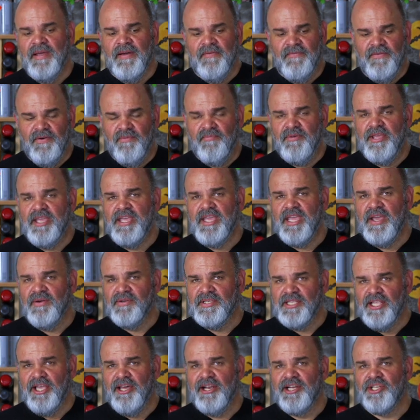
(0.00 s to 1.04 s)
For me, it was
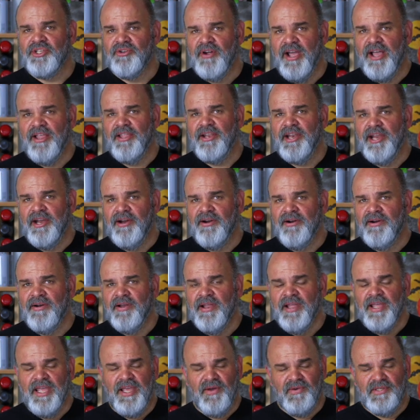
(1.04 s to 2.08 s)
a lot of trial and error.
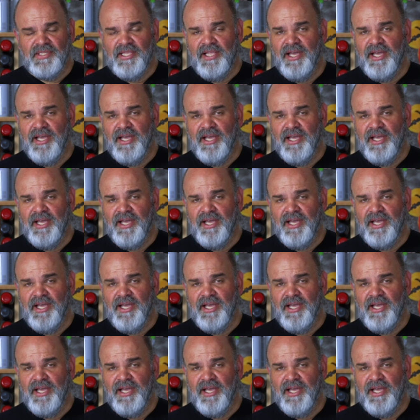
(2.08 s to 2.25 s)
It was a